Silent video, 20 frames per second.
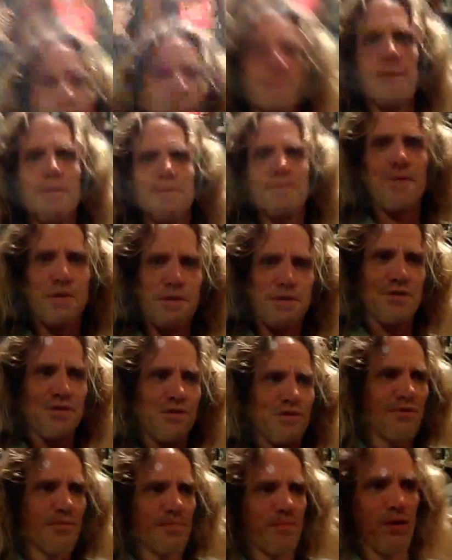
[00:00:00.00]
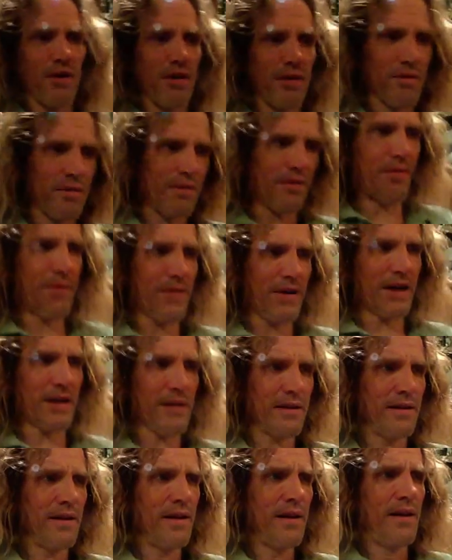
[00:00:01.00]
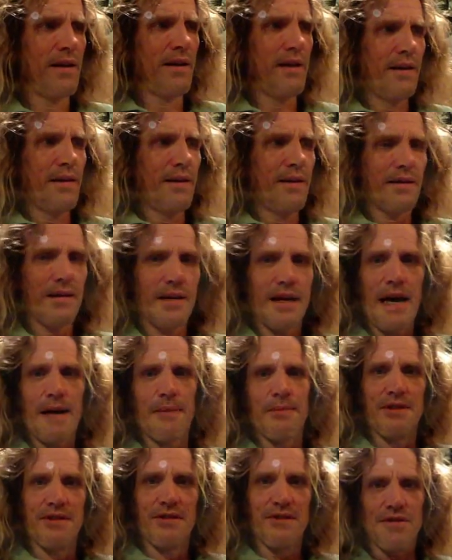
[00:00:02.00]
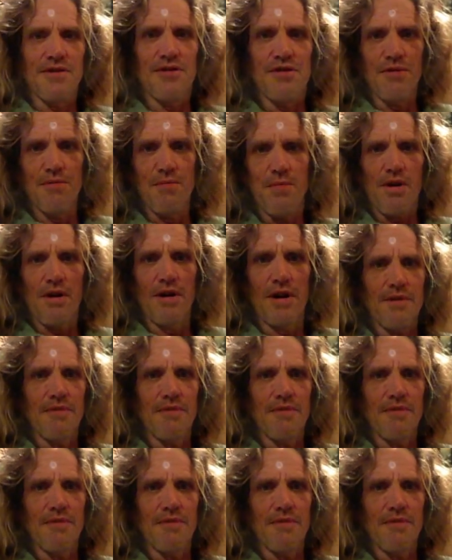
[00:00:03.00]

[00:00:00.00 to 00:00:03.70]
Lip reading: rid of first the spoiler effect that happens in two-party